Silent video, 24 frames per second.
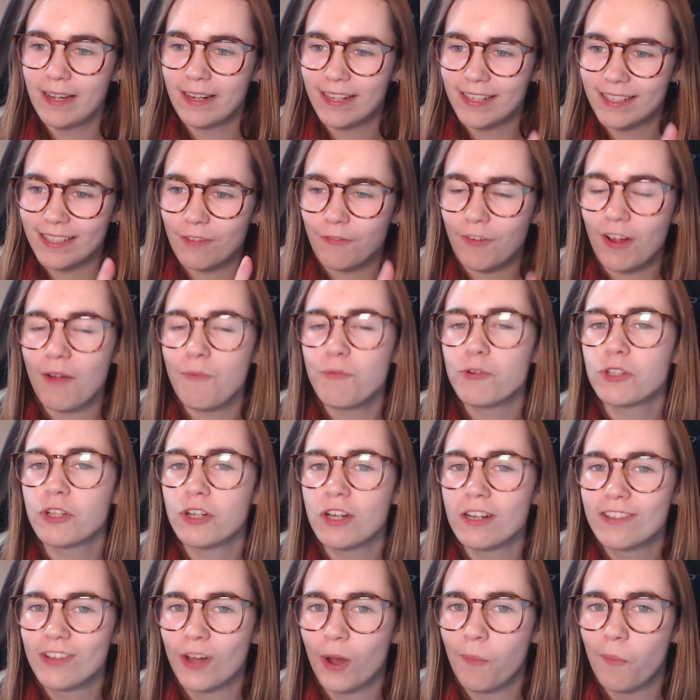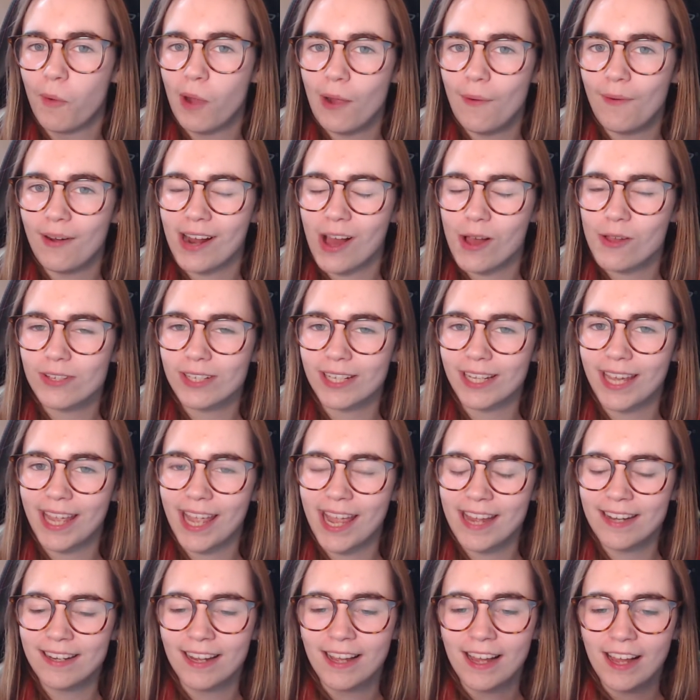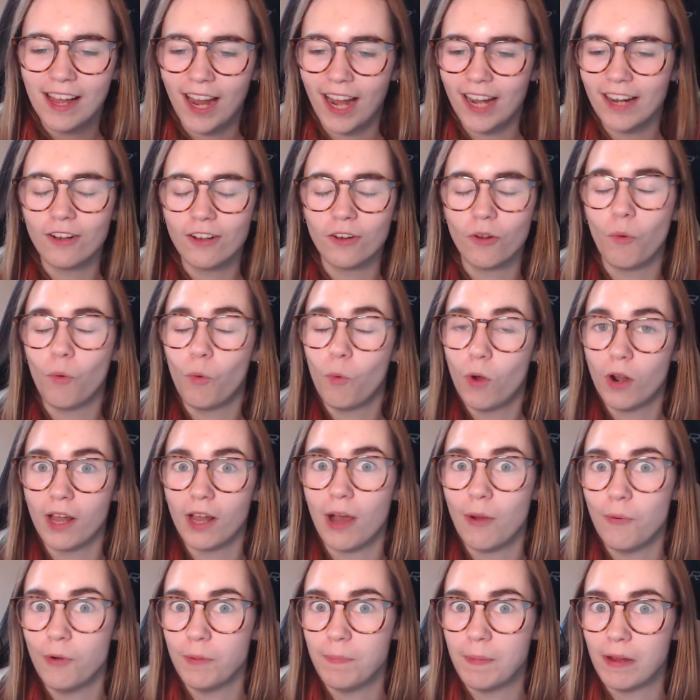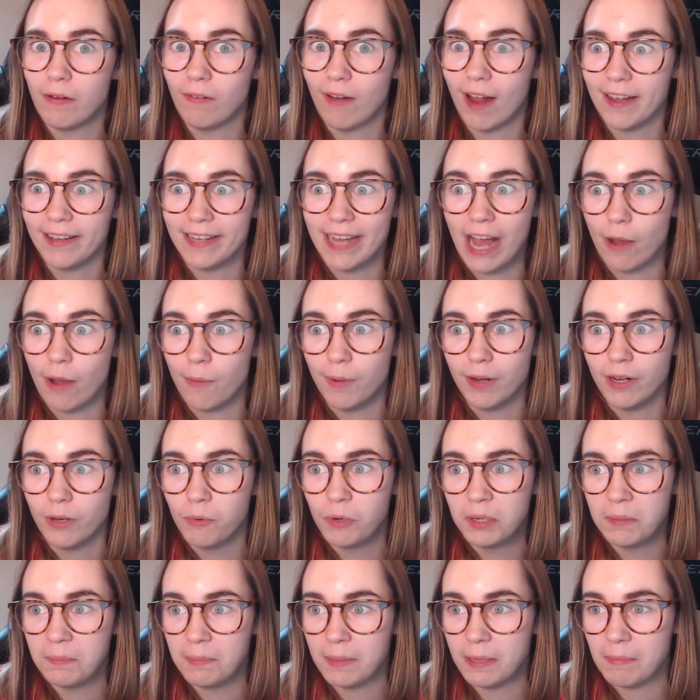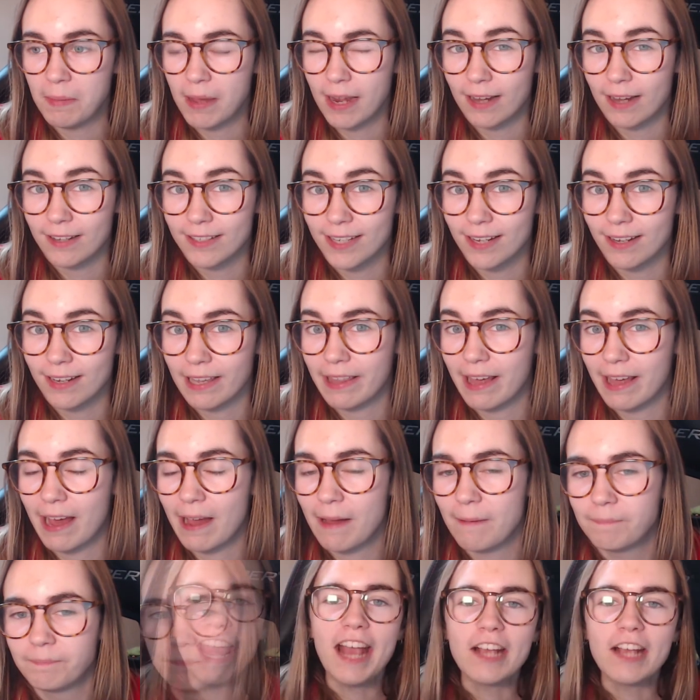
Because if I wasn't a tomboy when I was a kid, I don't know what I would be right now, but it wouldn't be me, I'll tell you that.